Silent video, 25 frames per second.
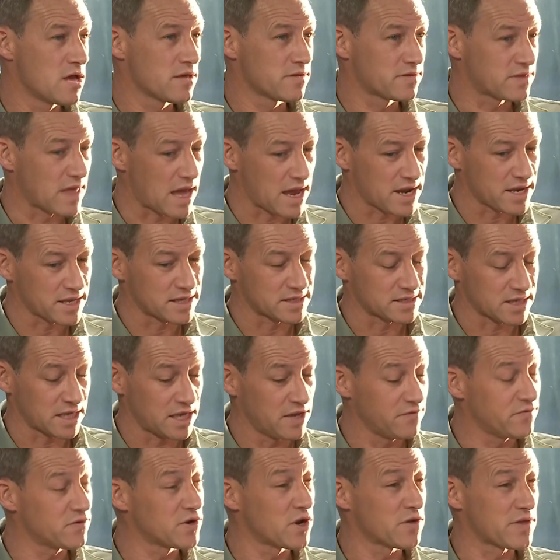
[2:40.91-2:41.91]
That is,
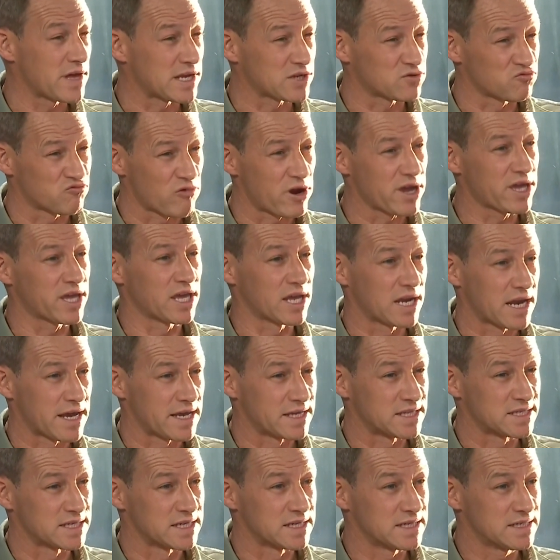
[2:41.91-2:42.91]
even though that's
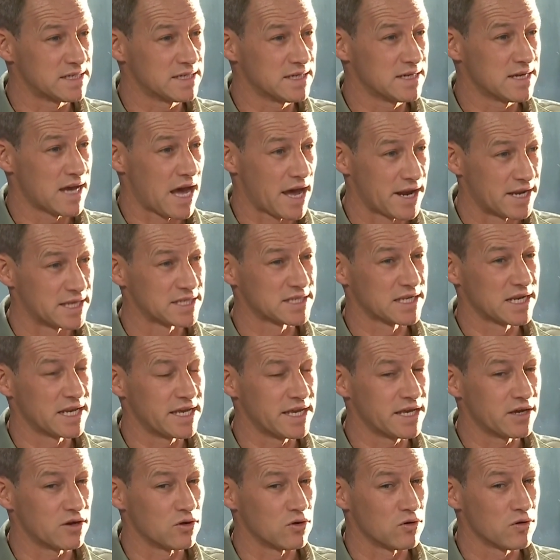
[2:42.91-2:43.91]
regulated and it's
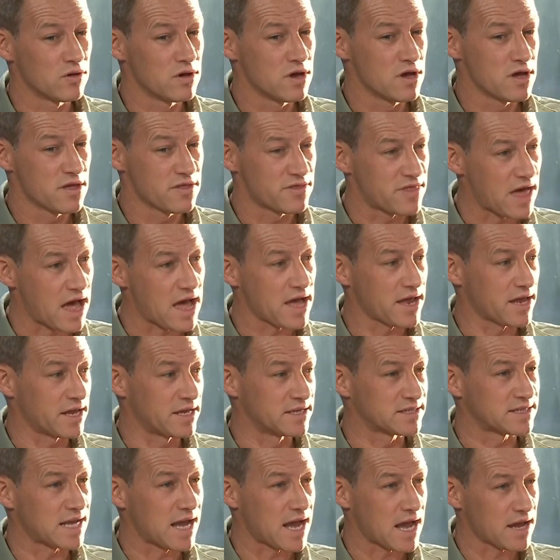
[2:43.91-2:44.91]
legal, that
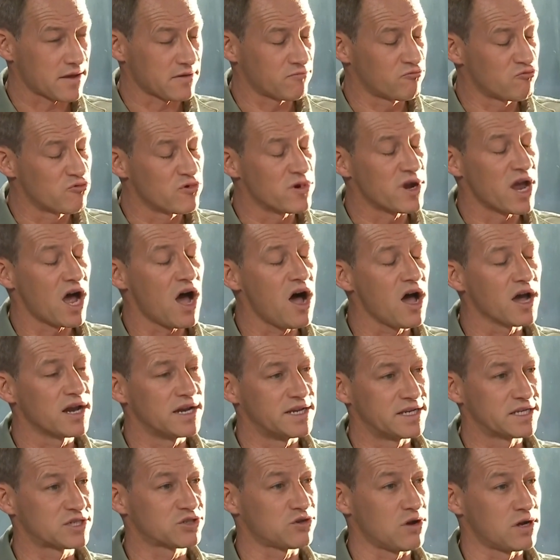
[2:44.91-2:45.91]
is highly
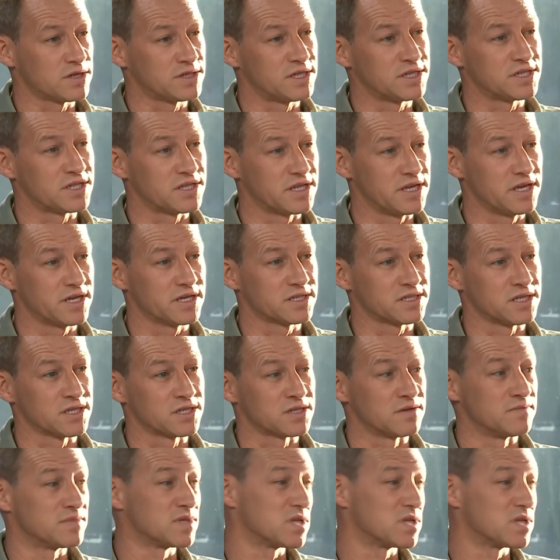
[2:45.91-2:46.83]
destructive to the ecosystem.